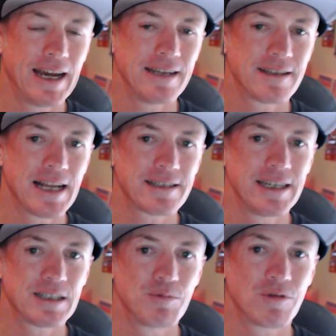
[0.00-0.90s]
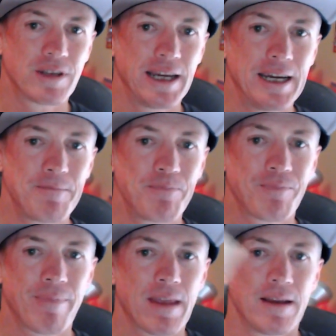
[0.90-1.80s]
So that's Nick's book there,
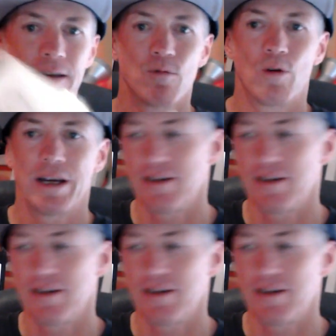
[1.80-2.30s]
Walking Dead